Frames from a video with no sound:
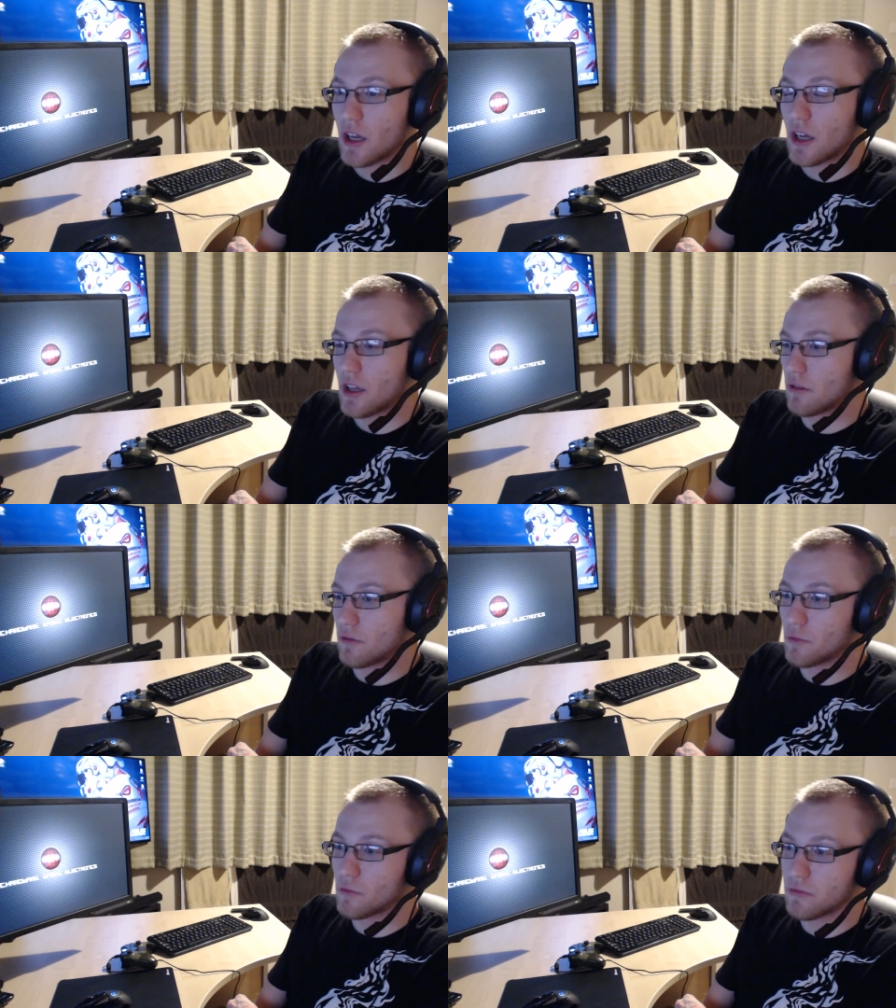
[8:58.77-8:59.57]

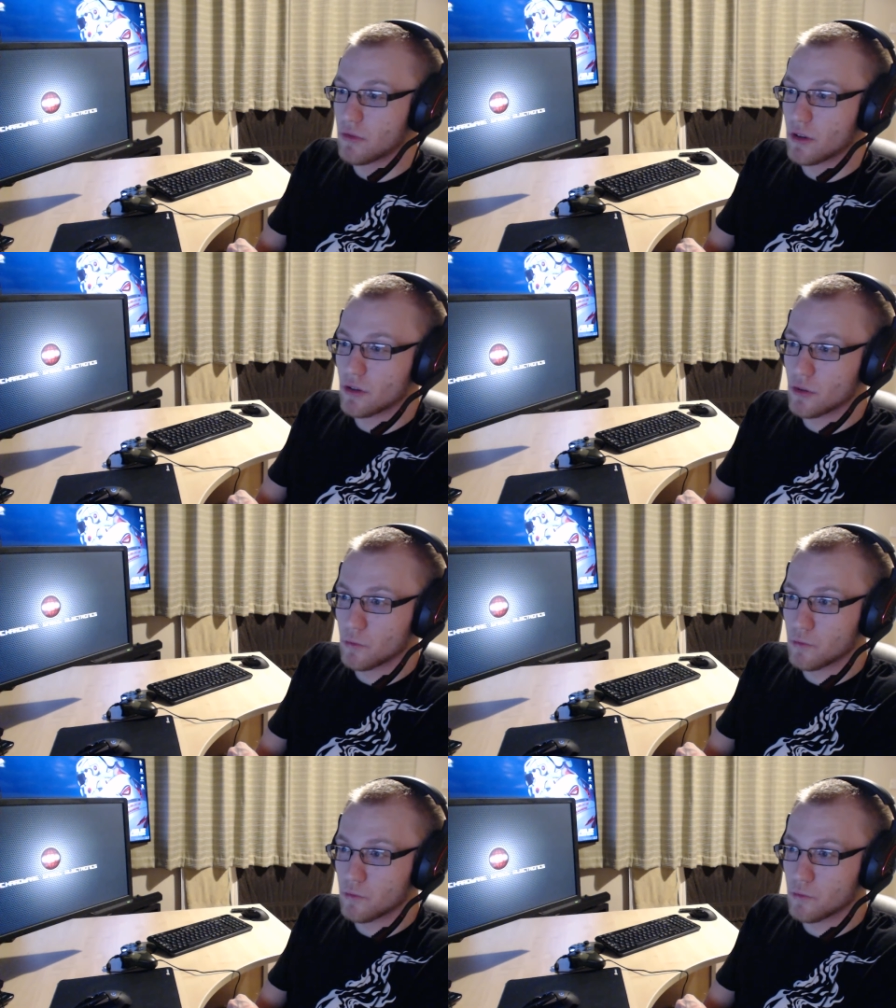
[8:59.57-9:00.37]
Uh, the
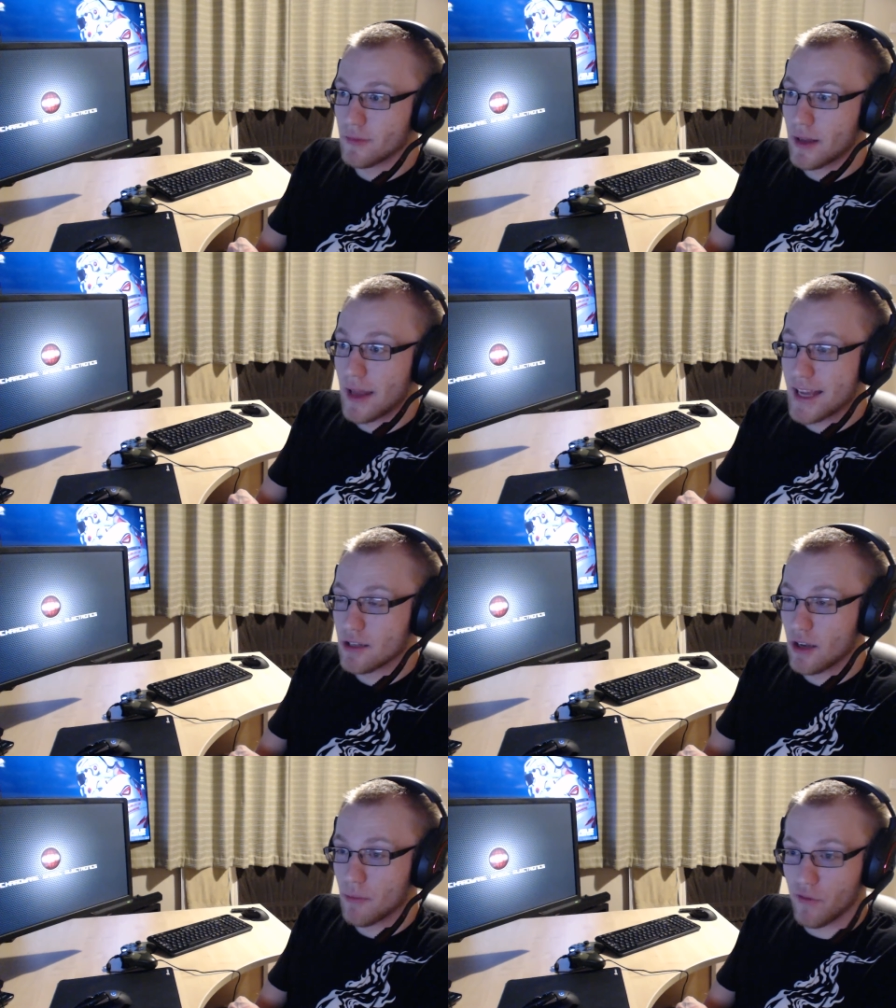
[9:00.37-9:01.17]

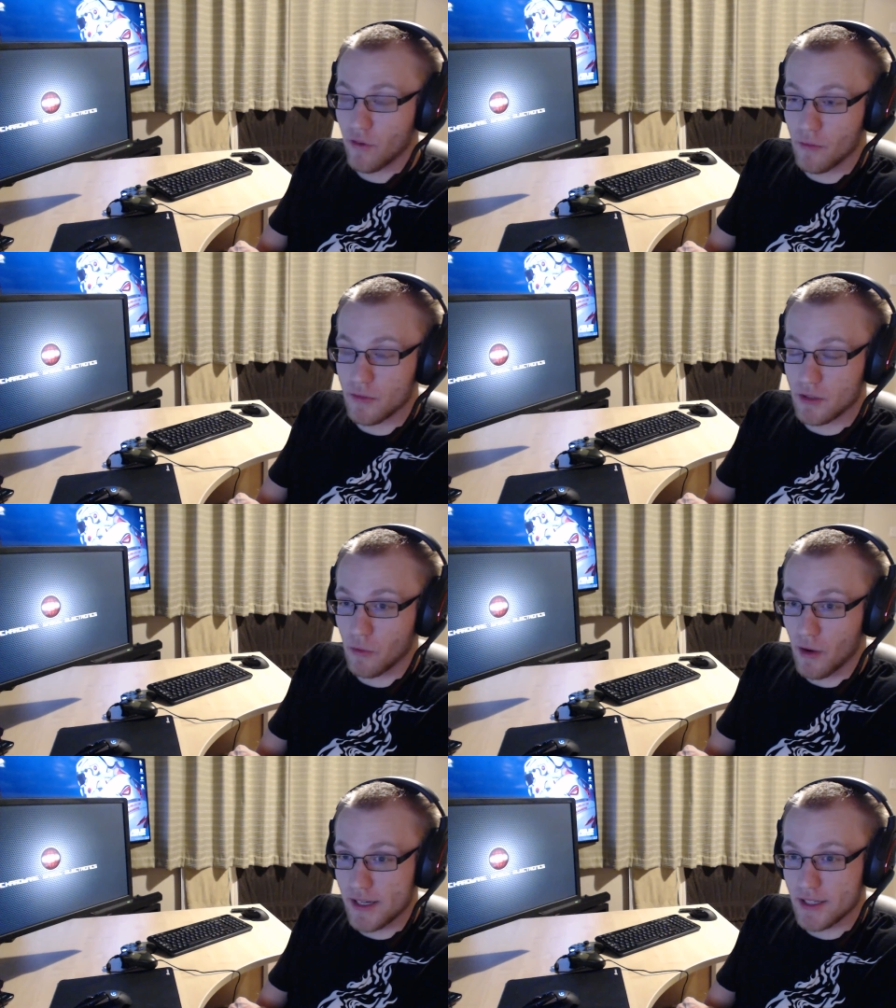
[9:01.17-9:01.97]
s
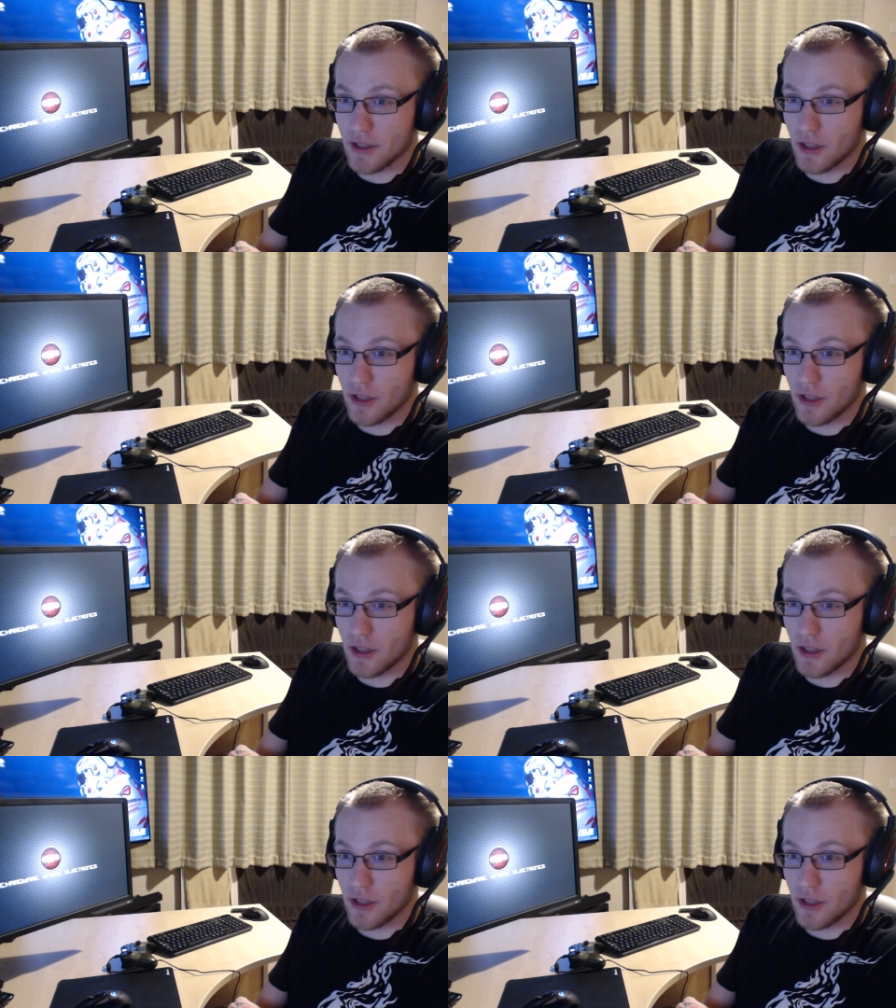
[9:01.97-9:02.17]
performance-wise,